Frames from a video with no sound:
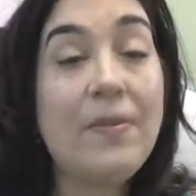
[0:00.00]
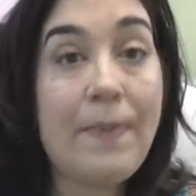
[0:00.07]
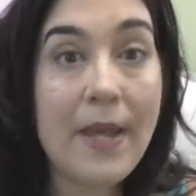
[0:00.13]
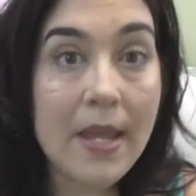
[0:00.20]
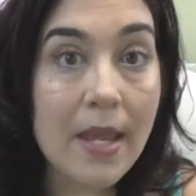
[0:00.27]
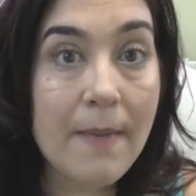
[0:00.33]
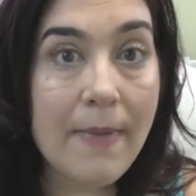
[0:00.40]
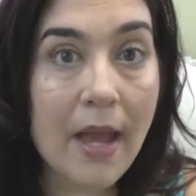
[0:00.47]
to
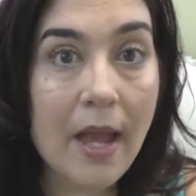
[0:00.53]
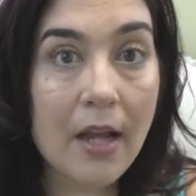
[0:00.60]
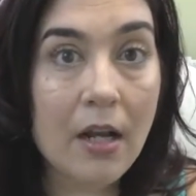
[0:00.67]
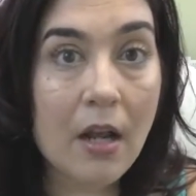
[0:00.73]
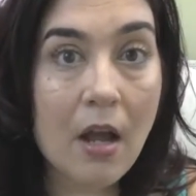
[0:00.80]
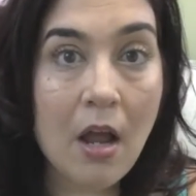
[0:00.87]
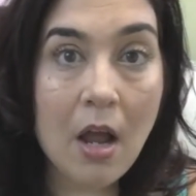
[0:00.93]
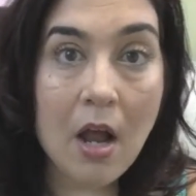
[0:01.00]

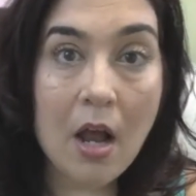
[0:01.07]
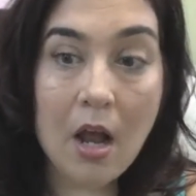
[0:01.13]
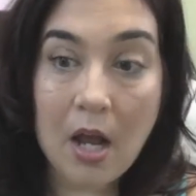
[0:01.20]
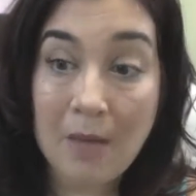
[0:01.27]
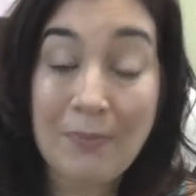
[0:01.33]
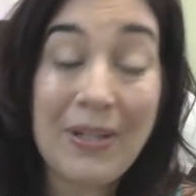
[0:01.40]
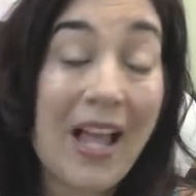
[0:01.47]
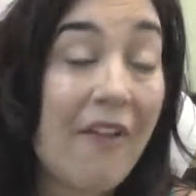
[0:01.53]
piggyback
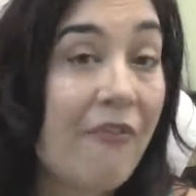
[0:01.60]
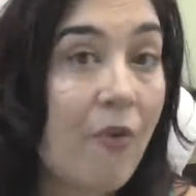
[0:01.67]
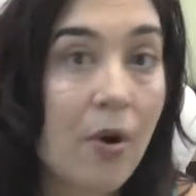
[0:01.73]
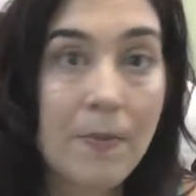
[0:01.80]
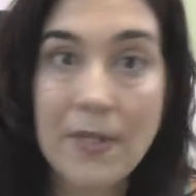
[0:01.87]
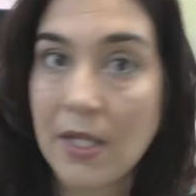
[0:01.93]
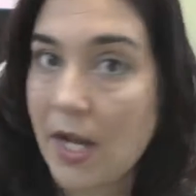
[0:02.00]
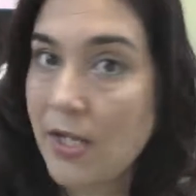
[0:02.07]
on
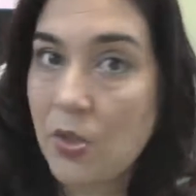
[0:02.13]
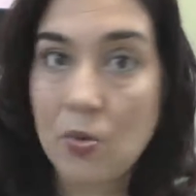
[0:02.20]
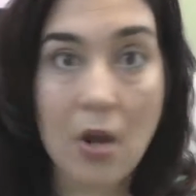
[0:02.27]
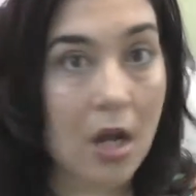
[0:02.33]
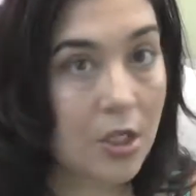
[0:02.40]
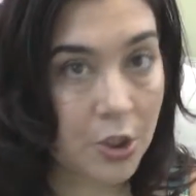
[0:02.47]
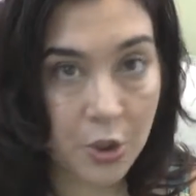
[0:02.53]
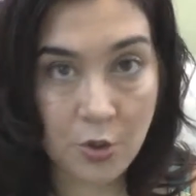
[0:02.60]
platforms that I do
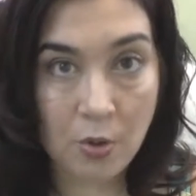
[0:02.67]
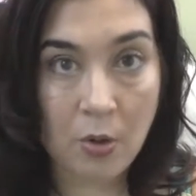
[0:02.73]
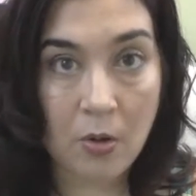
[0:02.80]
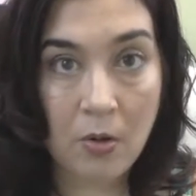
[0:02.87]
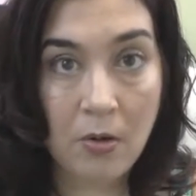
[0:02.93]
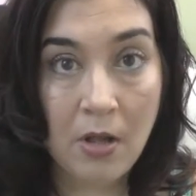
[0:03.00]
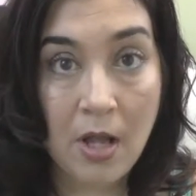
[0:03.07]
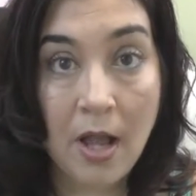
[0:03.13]
not
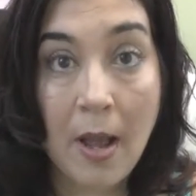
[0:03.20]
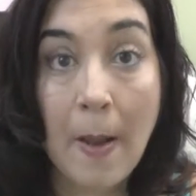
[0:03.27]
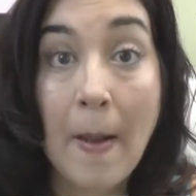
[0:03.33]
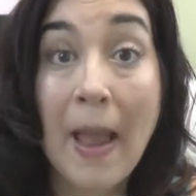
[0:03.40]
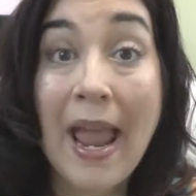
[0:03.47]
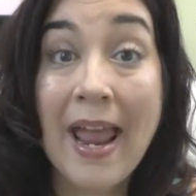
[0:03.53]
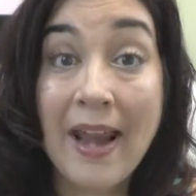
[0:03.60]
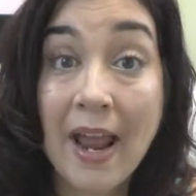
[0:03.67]
control,
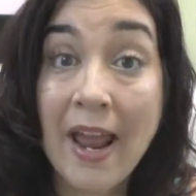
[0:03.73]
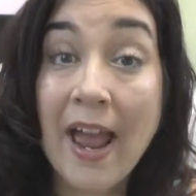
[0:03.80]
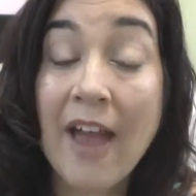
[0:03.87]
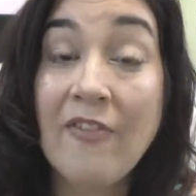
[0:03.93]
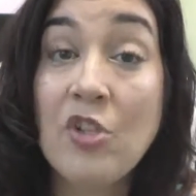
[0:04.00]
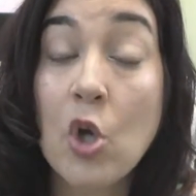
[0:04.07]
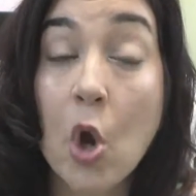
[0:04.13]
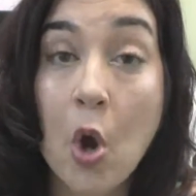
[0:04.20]
and I
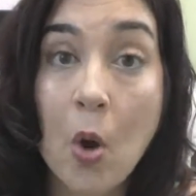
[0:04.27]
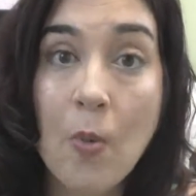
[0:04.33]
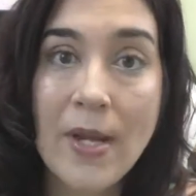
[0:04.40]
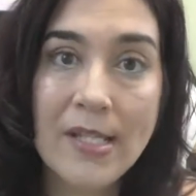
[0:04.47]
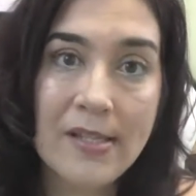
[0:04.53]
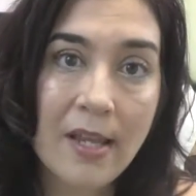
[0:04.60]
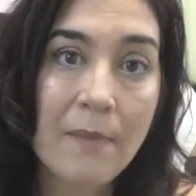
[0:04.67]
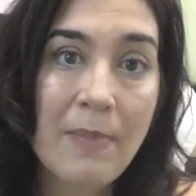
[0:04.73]
have to
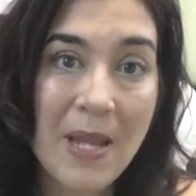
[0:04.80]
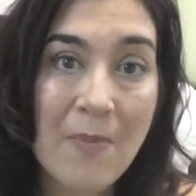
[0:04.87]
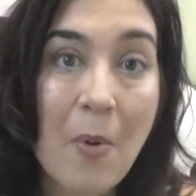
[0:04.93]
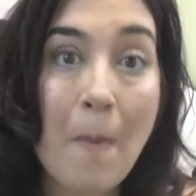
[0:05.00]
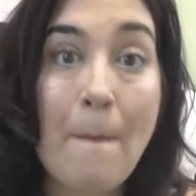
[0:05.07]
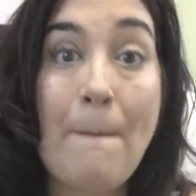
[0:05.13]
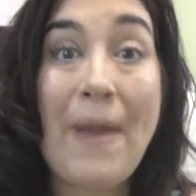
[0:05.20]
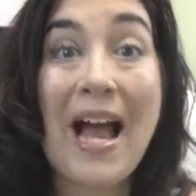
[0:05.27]
always send
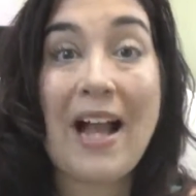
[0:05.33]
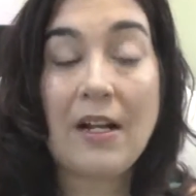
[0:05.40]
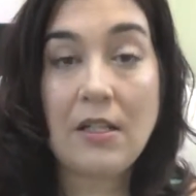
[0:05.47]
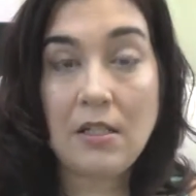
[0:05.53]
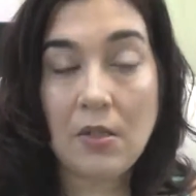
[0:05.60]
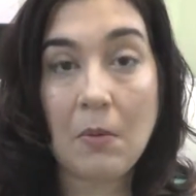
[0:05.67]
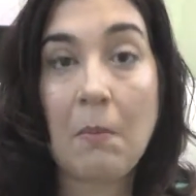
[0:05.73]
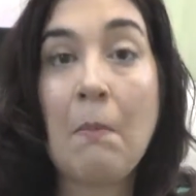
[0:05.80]
people
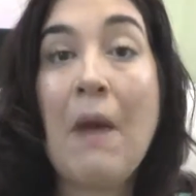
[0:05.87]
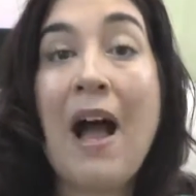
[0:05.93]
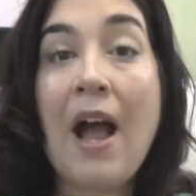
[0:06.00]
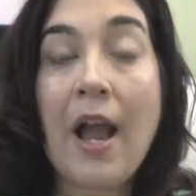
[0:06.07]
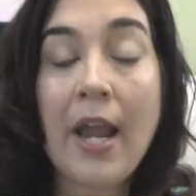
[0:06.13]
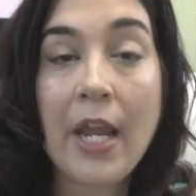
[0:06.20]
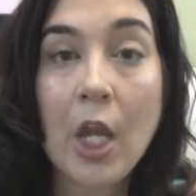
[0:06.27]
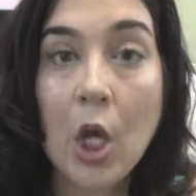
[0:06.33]
back to
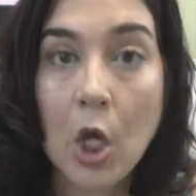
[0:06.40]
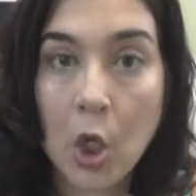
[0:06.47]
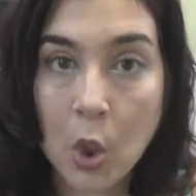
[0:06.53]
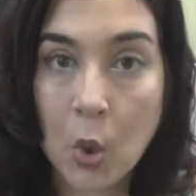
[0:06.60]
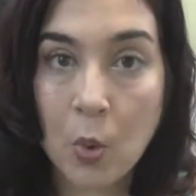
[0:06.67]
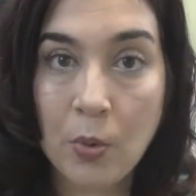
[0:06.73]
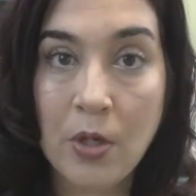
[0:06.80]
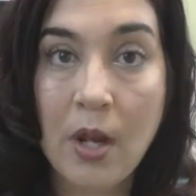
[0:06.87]
my
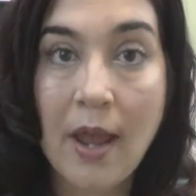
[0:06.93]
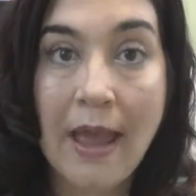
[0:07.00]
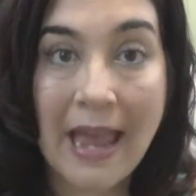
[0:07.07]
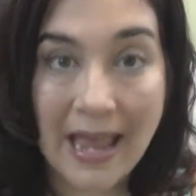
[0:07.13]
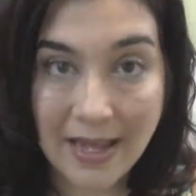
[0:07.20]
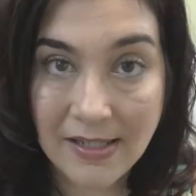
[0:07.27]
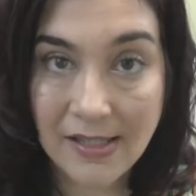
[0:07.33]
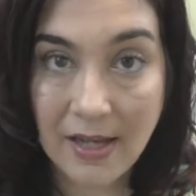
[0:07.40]
own
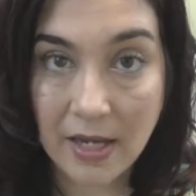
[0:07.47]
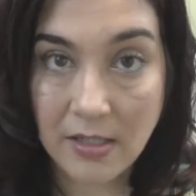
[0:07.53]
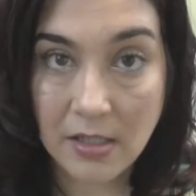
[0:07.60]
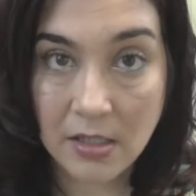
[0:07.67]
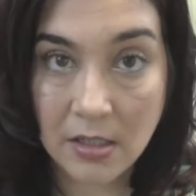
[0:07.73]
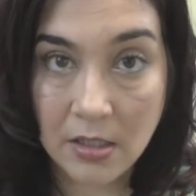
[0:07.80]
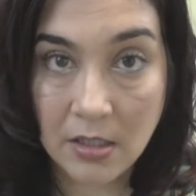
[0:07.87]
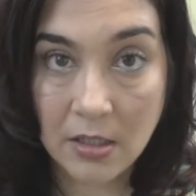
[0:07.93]

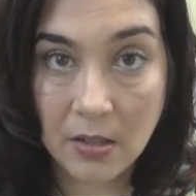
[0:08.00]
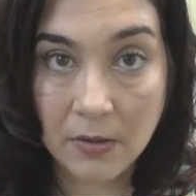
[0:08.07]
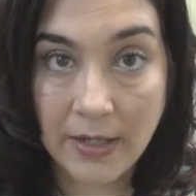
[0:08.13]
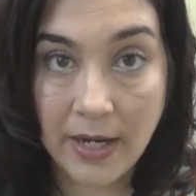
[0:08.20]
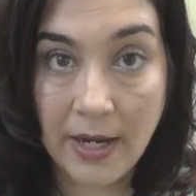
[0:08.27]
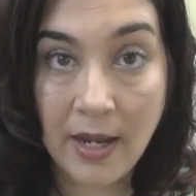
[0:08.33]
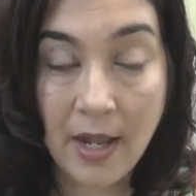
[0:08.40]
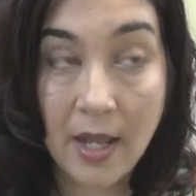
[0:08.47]
asset.
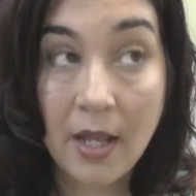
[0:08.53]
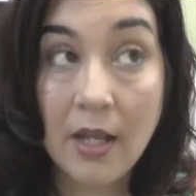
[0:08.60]
Okay,